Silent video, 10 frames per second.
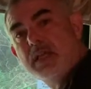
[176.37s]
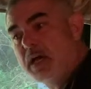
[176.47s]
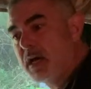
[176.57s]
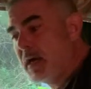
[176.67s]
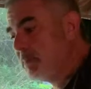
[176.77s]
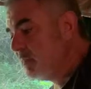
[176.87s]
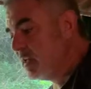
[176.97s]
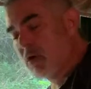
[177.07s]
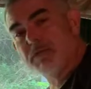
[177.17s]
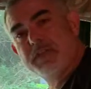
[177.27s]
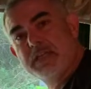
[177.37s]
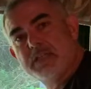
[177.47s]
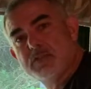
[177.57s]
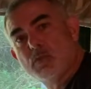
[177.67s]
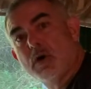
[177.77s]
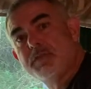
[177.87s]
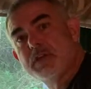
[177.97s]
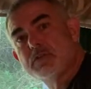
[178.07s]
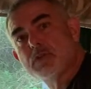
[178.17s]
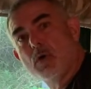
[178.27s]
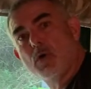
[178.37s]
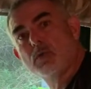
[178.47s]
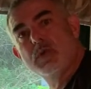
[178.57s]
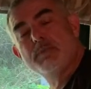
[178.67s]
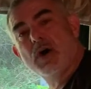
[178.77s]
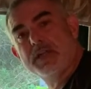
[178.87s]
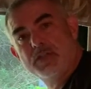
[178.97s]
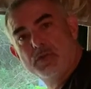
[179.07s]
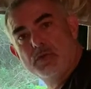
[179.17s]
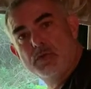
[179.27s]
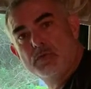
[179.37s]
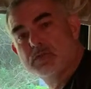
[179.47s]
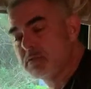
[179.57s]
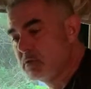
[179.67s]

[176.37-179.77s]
The RV is 12 years old. We bought it used,